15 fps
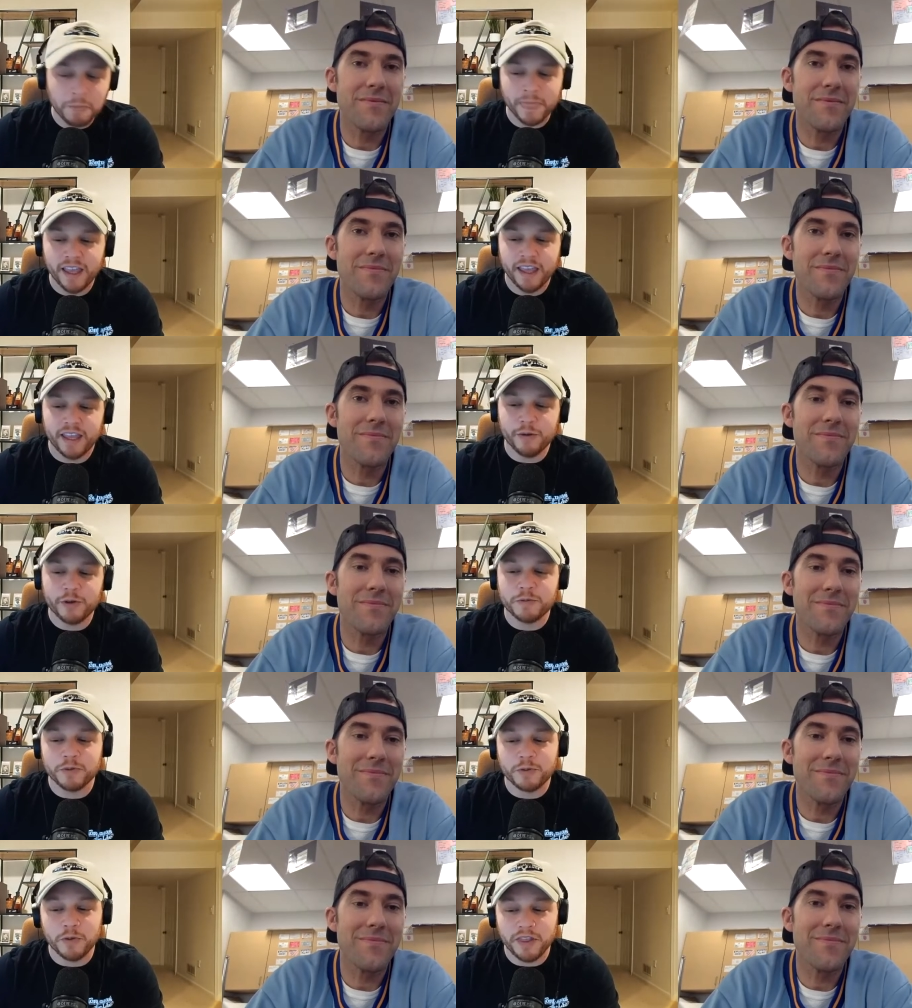Speaker 1: It was
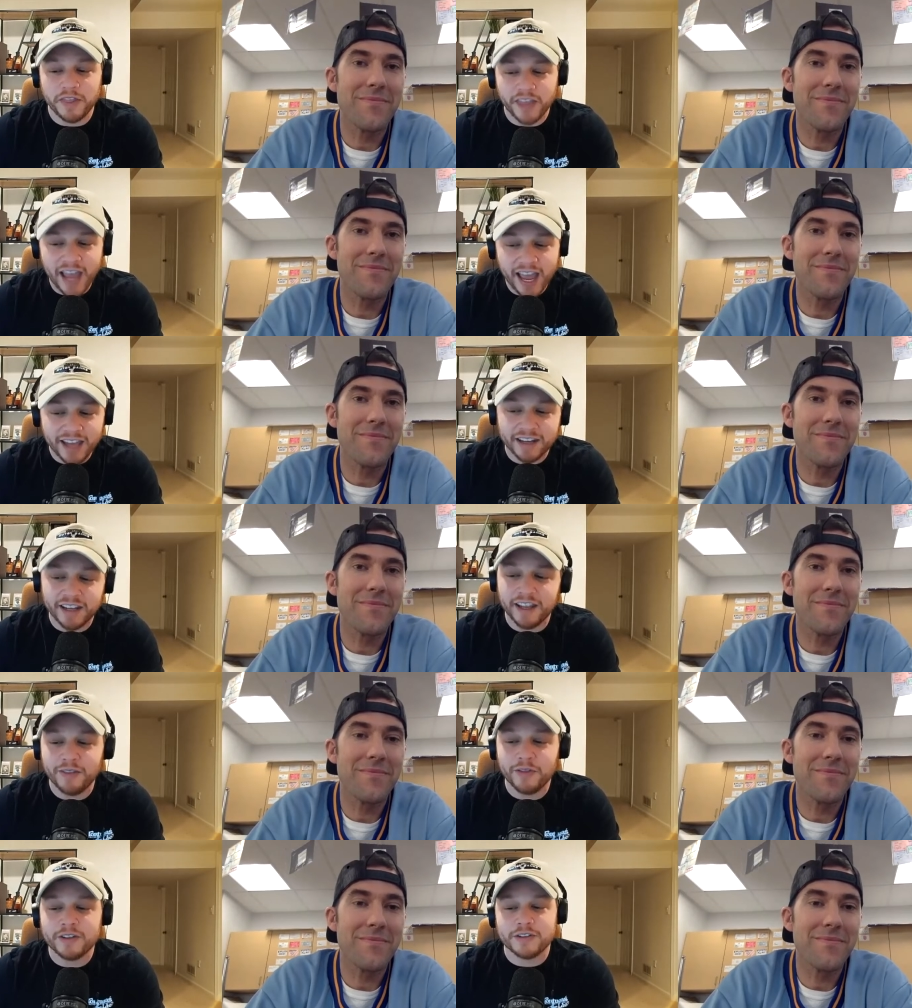between that
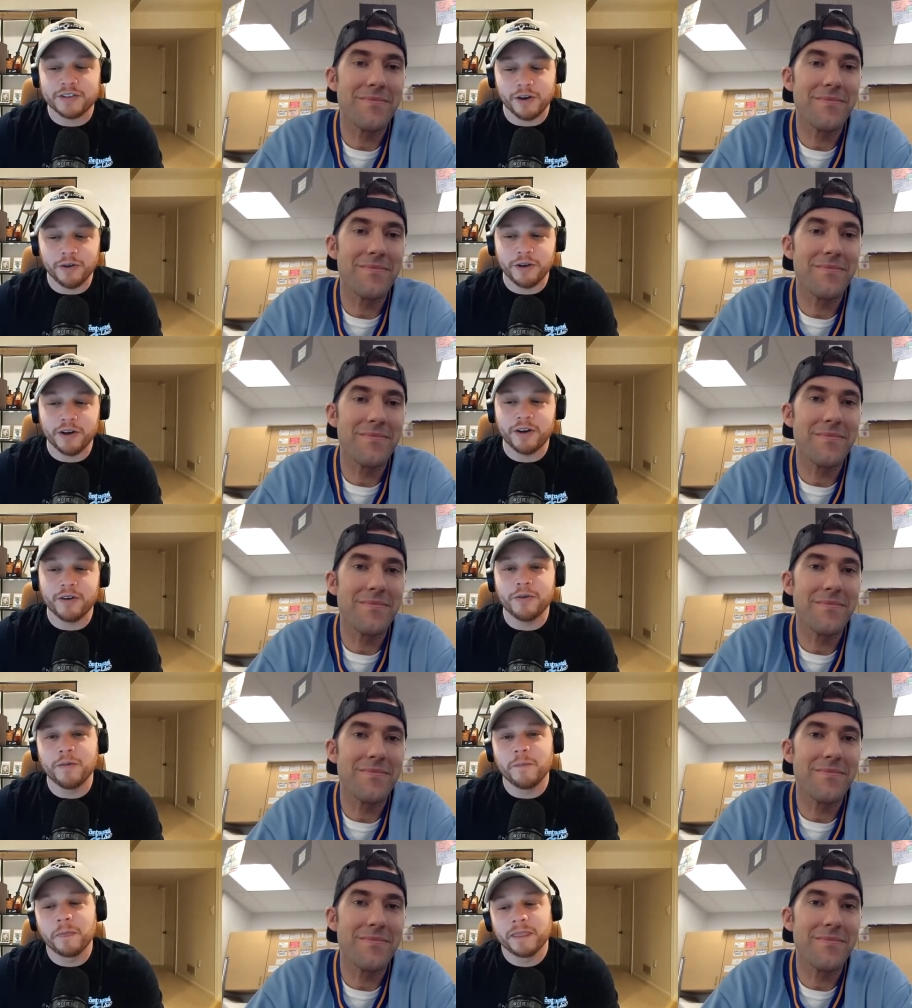and the Soto
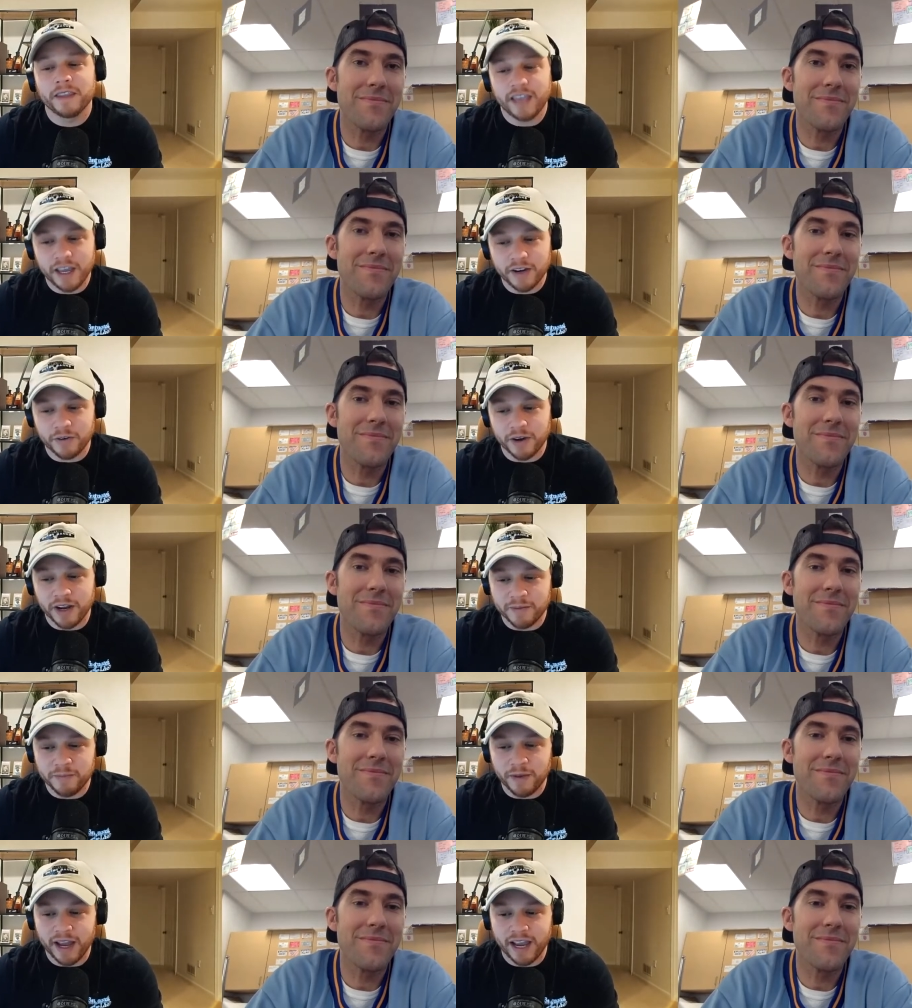Gatorade
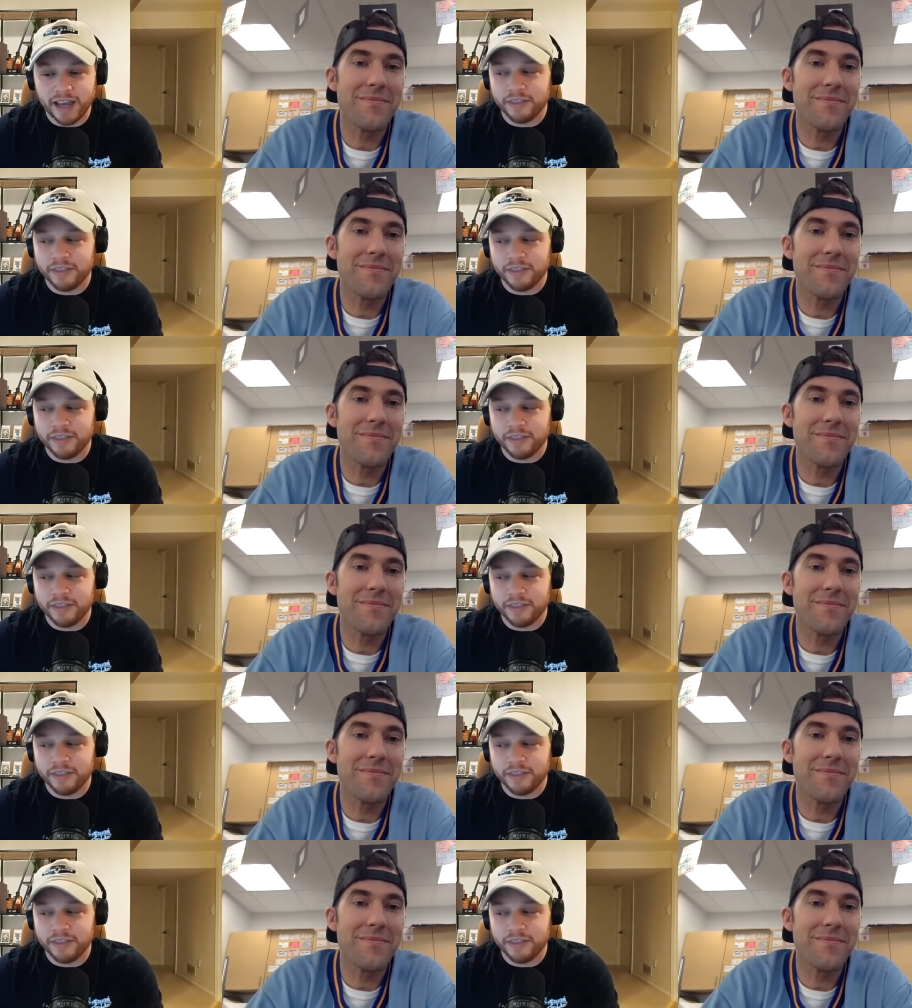bath.